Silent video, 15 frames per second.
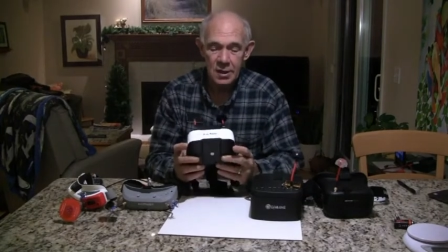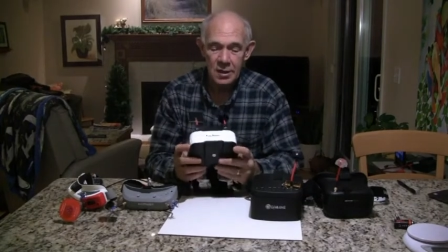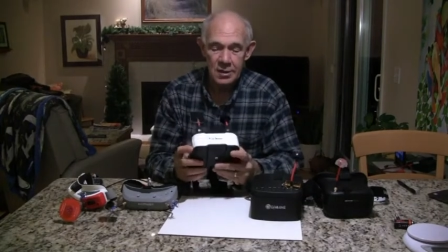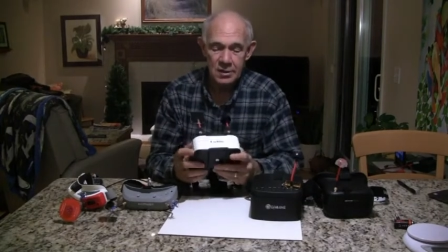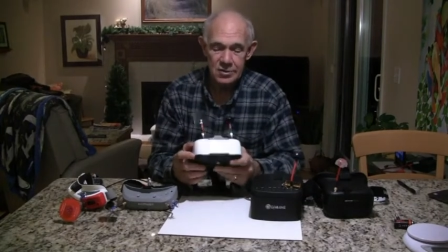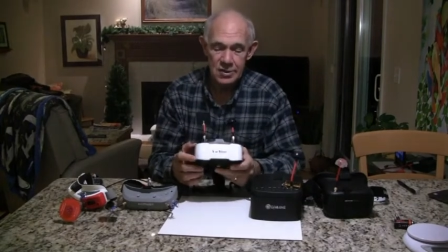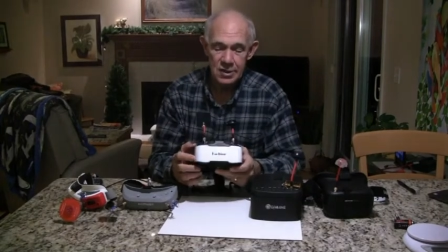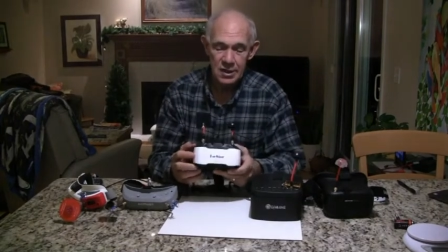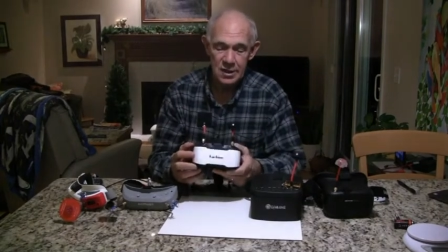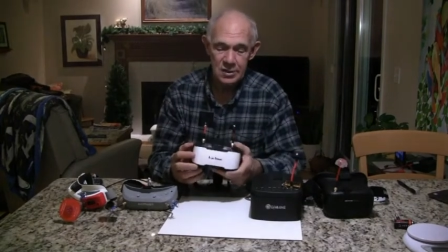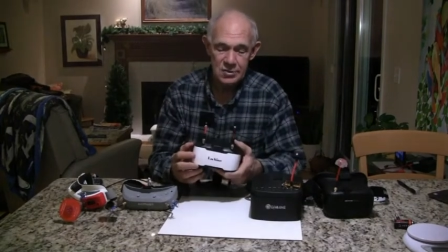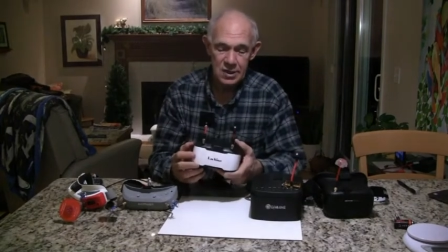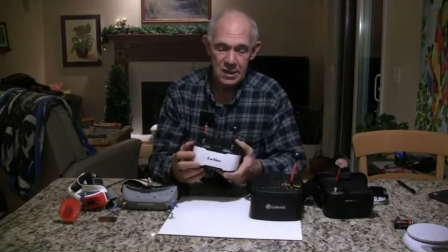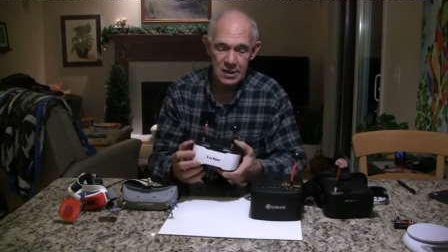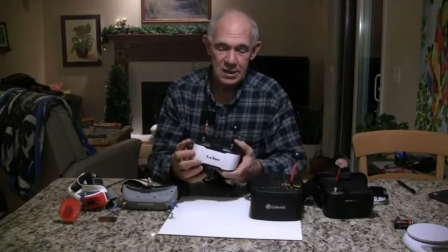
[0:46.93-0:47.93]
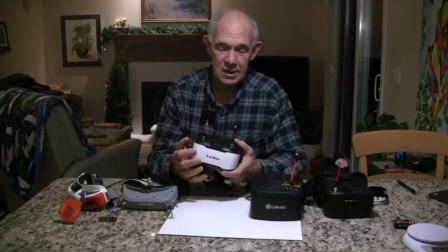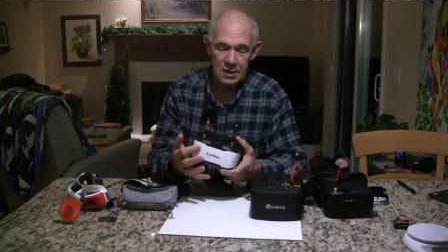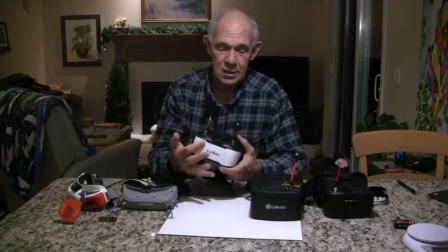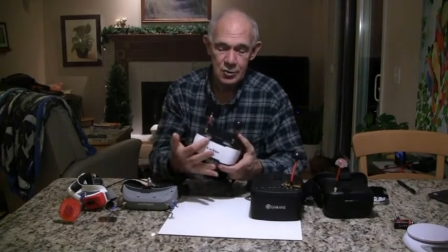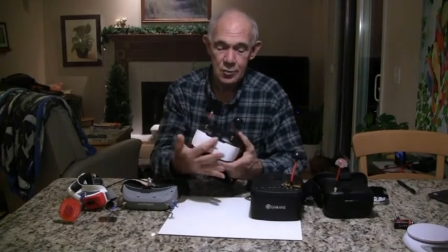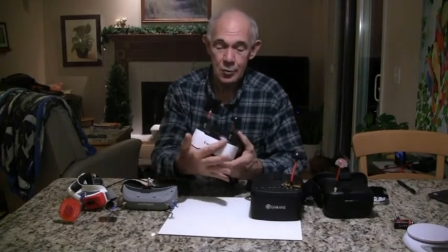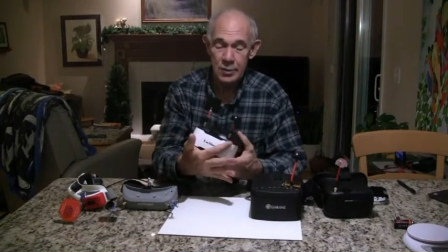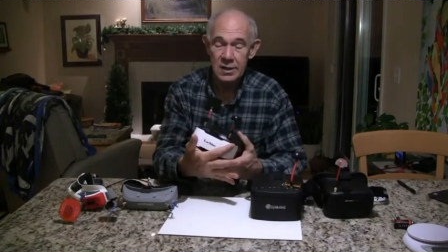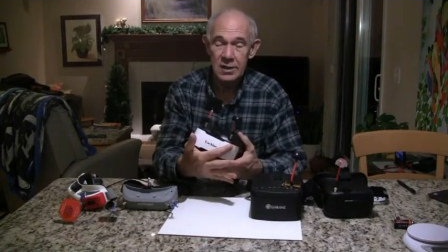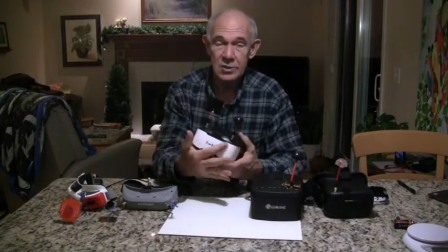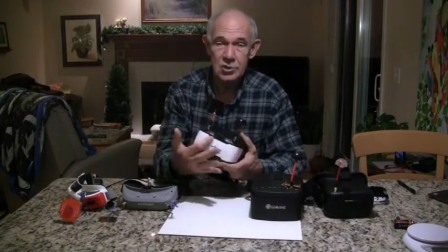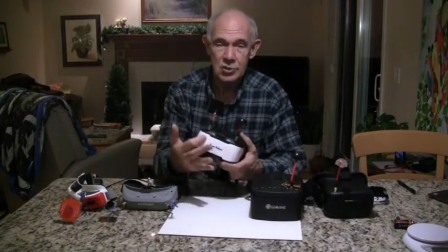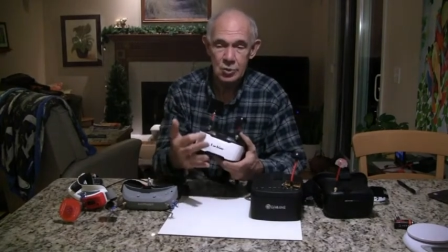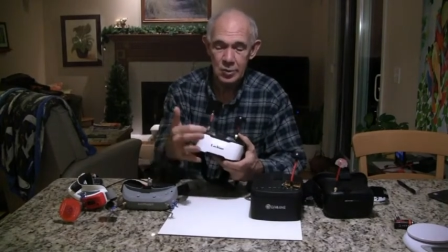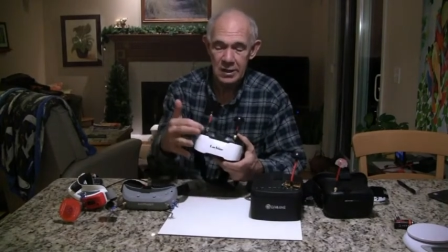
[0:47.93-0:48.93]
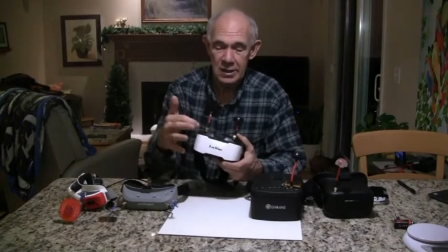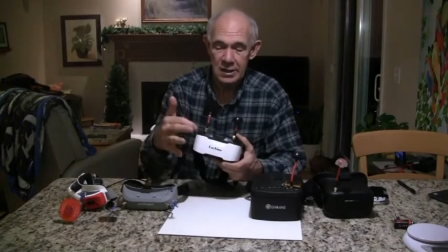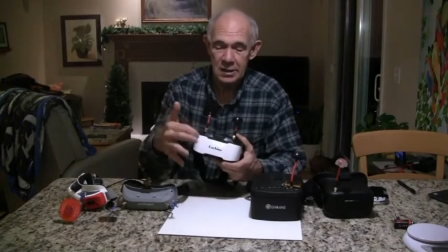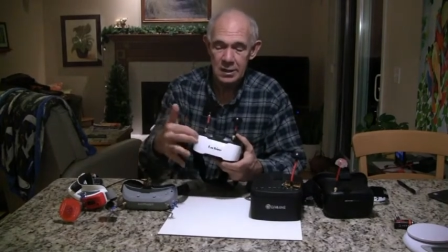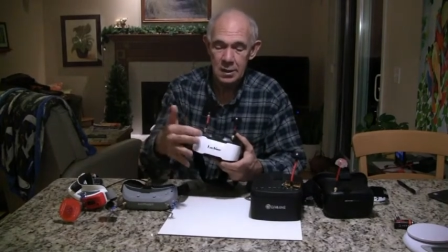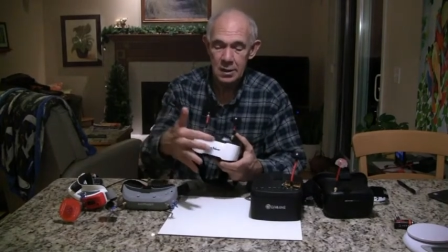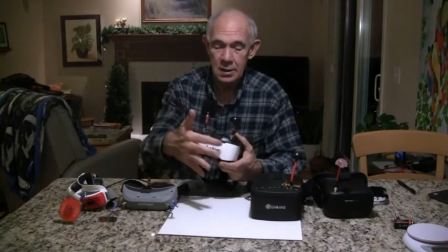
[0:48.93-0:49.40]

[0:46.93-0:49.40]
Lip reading: This has a 3-inch screen,